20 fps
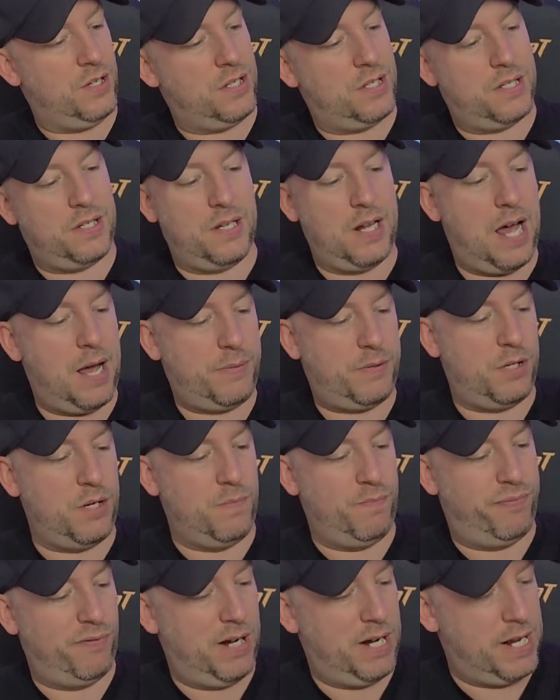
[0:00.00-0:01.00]
does
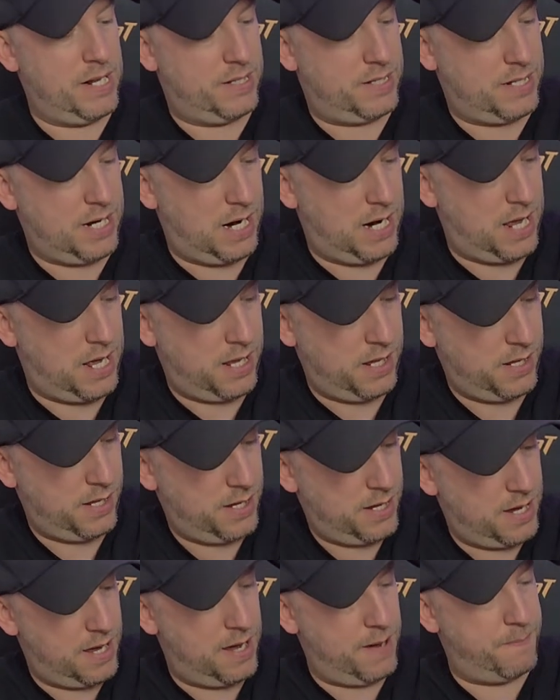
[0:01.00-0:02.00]
absolutely brilliant seller.
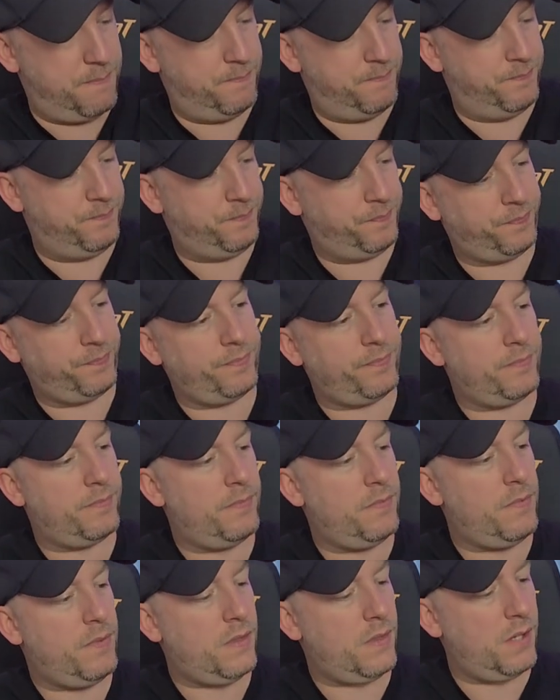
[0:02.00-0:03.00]
I'm
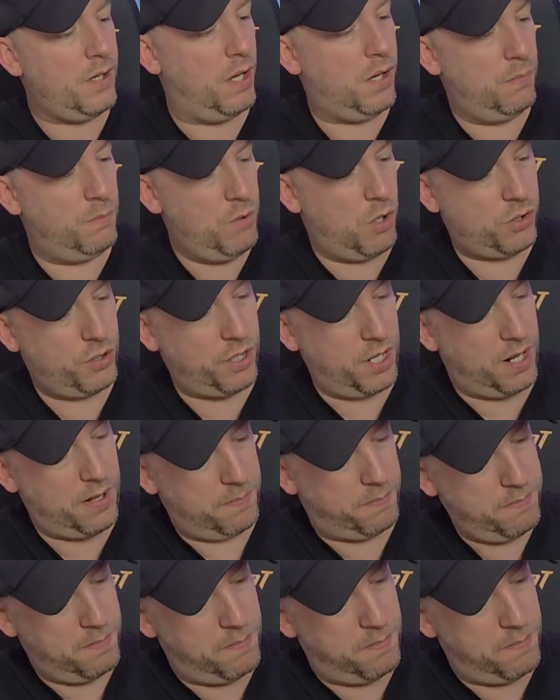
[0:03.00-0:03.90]
not going to